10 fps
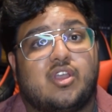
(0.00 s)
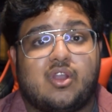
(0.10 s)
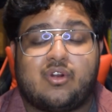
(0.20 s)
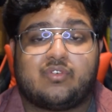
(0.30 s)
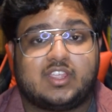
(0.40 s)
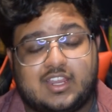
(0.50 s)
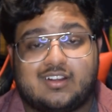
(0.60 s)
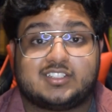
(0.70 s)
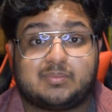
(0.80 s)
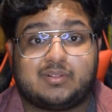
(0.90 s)
Over here
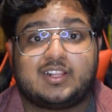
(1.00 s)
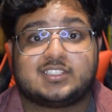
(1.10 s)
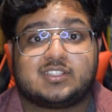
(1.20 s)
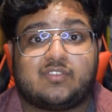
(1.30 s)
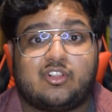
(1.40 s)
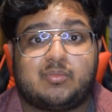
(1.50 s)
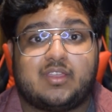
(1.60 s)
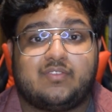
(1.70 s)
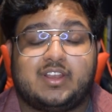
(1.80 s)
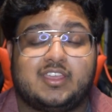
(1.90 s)
is a playlist of all my
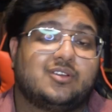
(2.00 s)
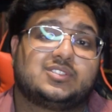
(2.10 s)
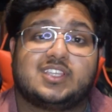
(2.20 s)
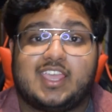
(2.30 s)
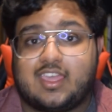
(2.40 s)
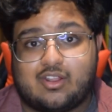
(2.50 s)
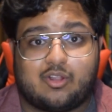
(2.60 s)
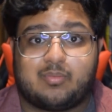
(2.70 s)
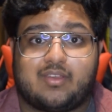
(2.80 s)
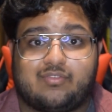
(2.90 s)
videos, and
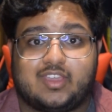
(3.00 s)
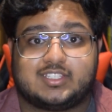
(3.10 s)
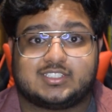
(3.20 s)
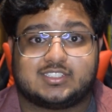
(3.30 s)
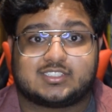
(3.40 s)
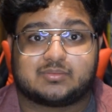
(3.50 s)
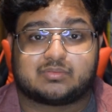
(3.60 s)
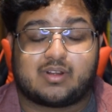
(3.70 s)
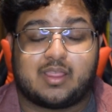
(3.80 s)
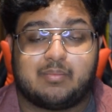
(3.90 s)
on my face is the
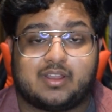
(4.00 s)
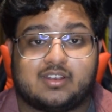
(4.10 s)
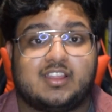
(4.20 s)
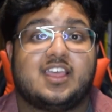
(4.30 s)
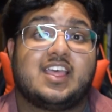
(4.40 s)
subscribe button.